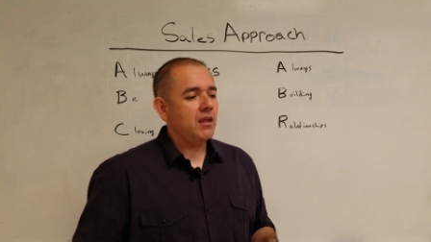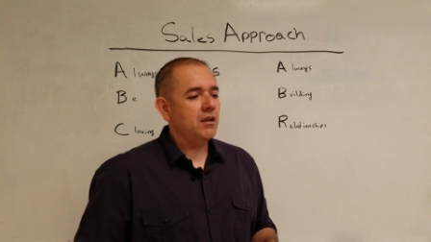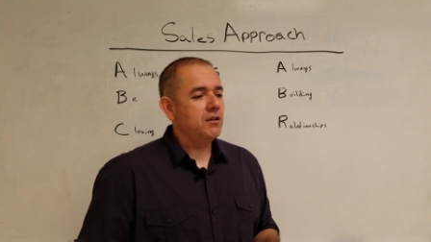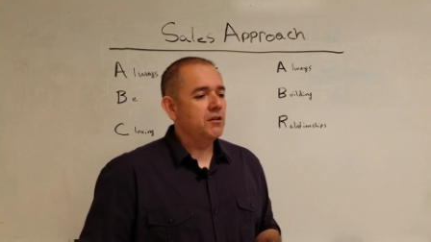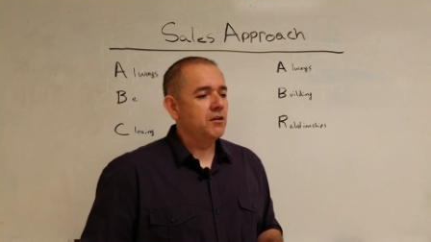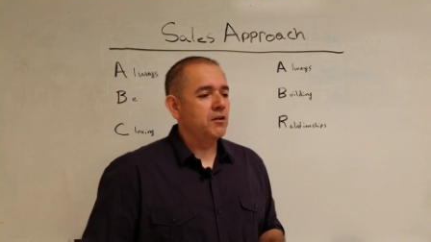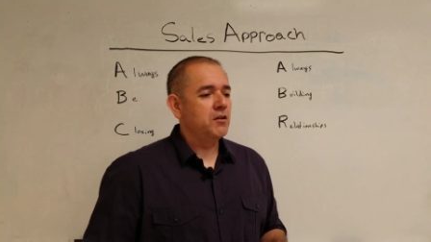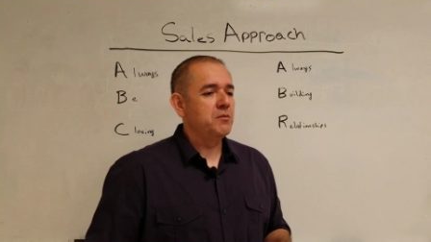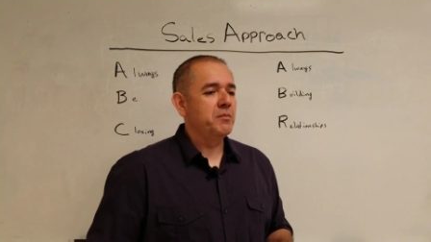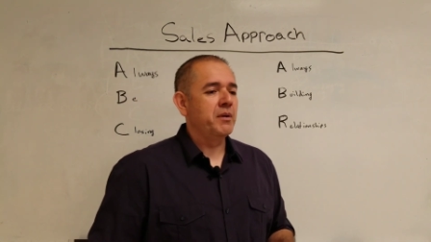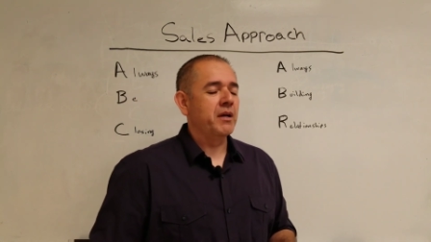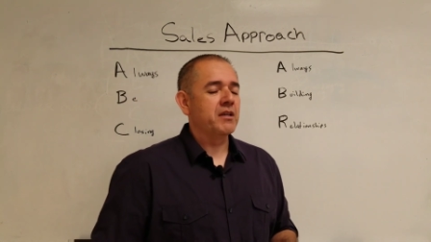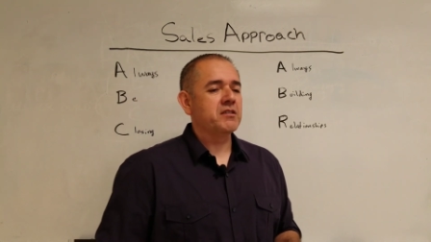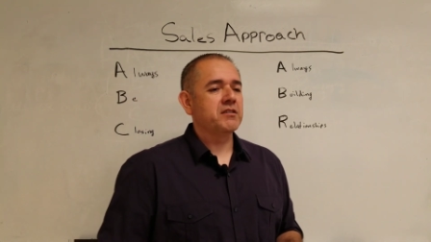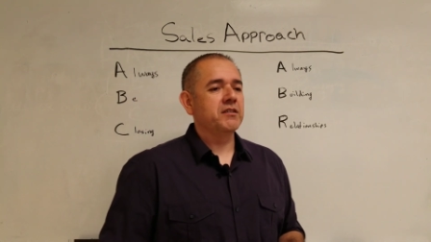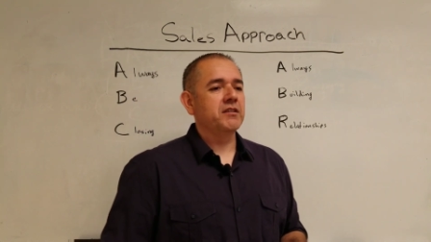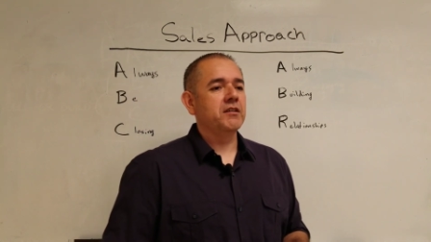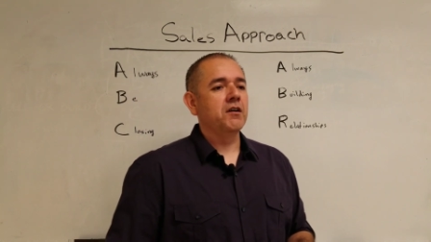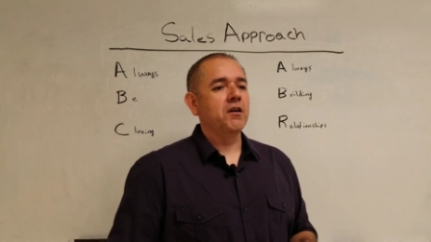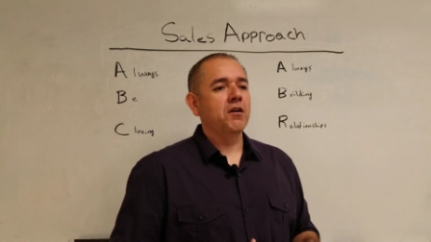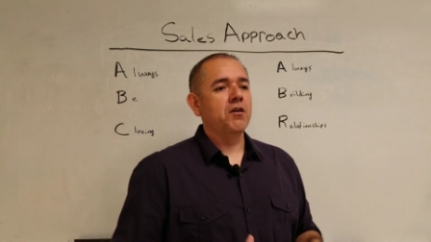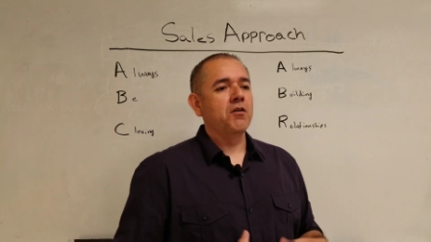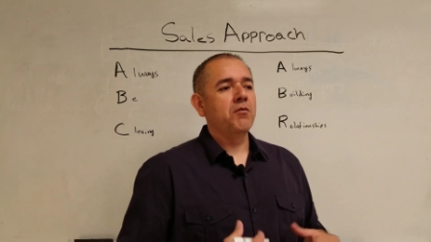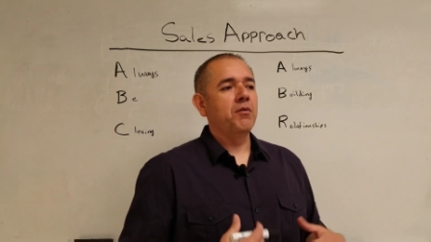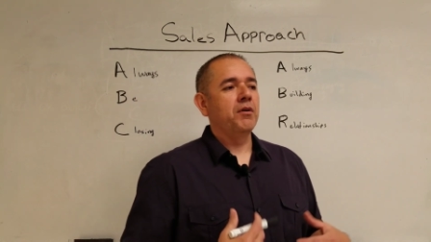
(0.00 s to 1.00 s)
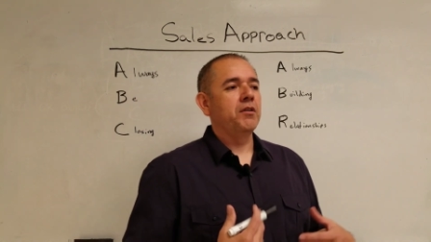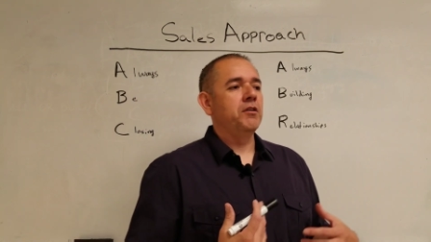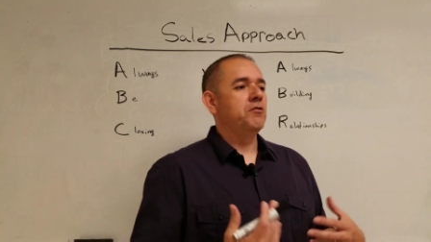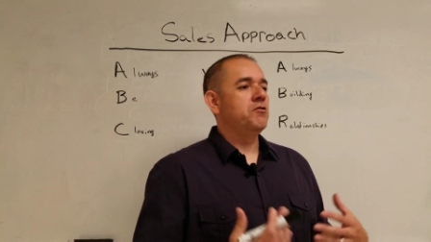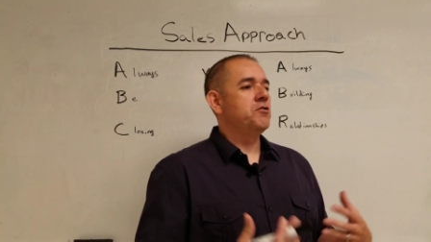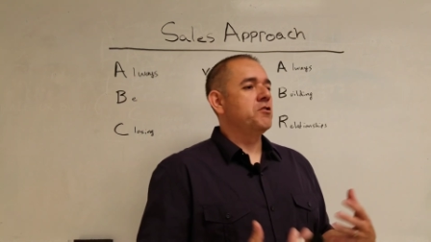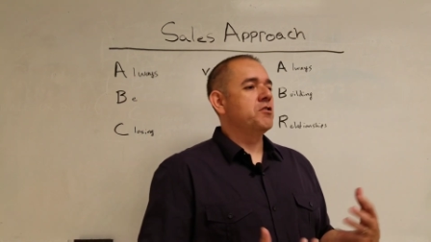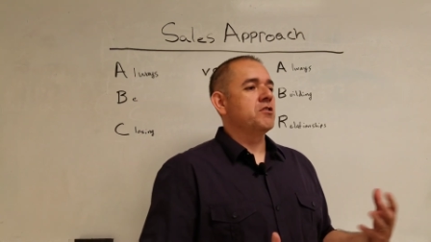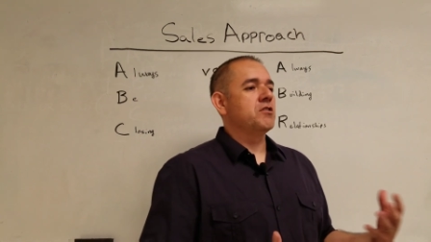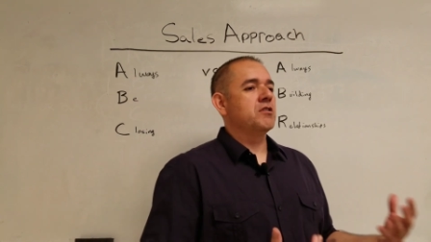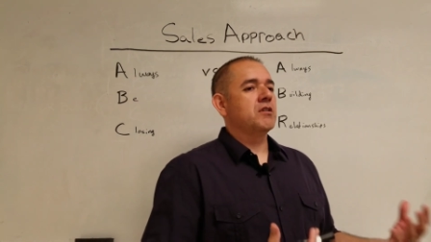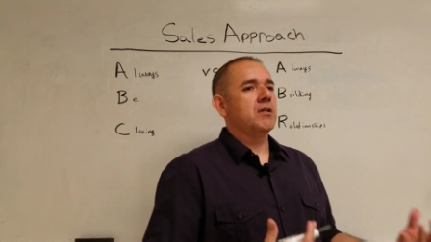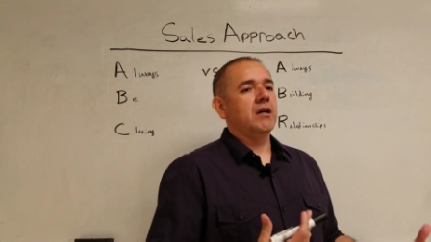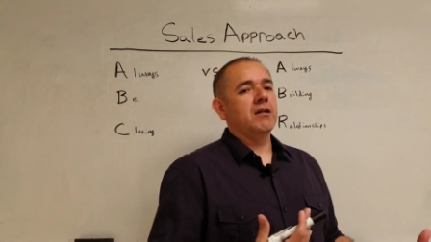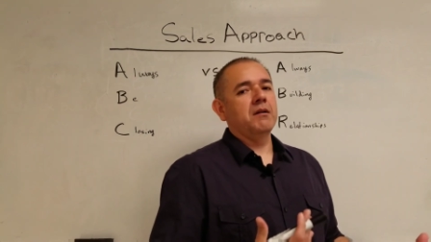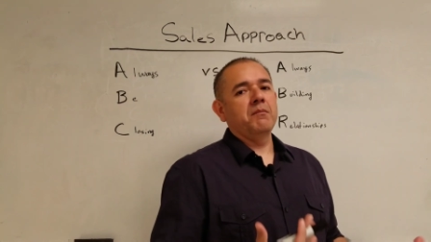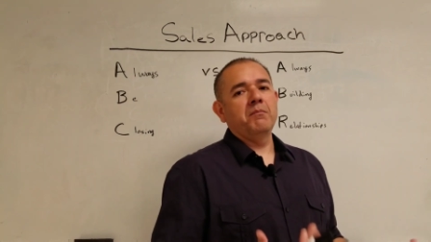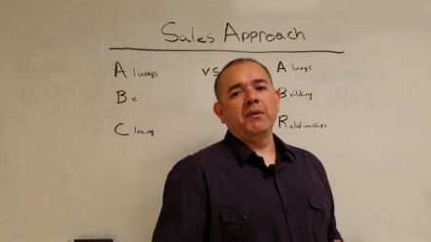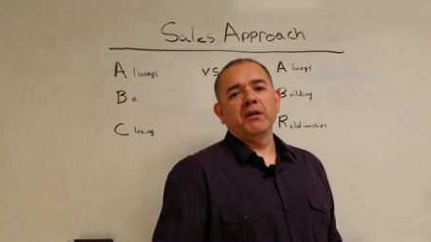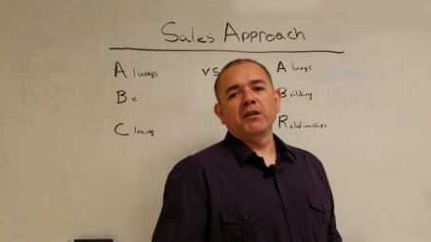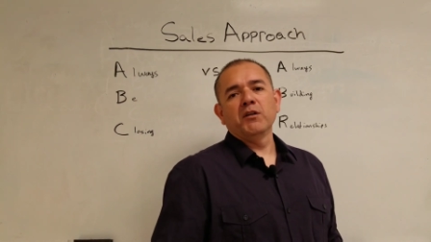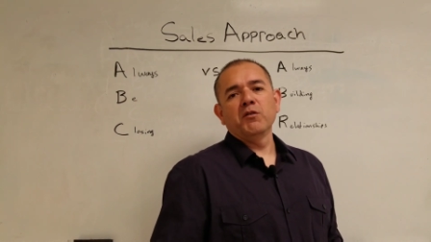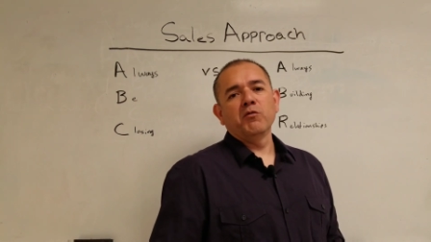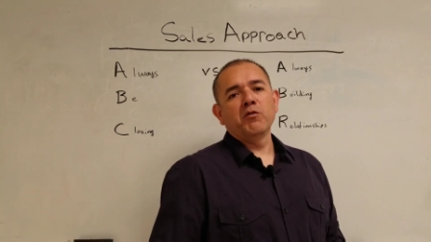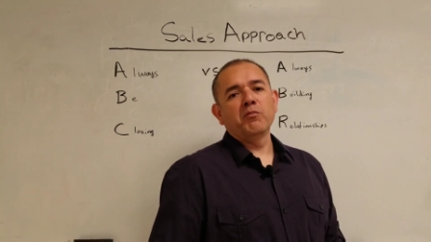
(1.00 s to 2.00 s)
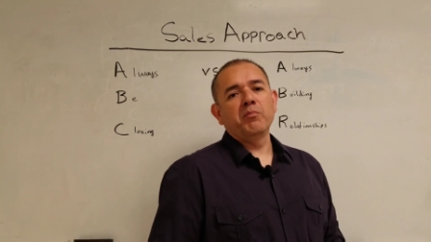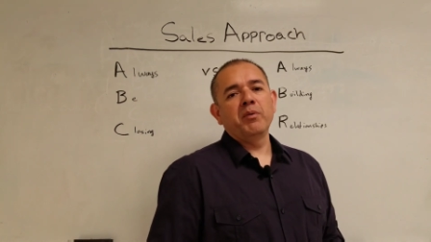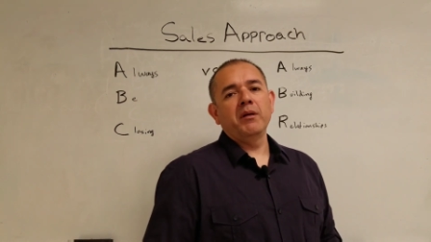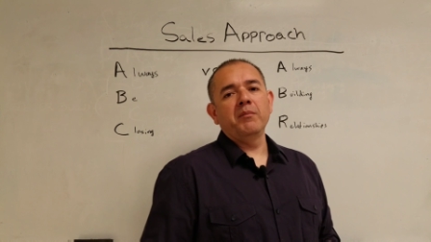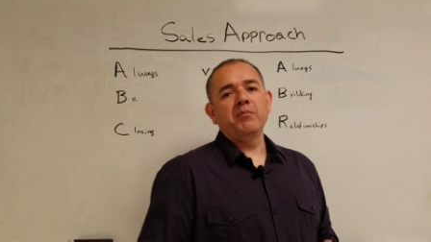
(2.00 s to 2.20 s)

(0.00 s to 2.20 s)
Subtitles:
you basically go and you just kind of mingle with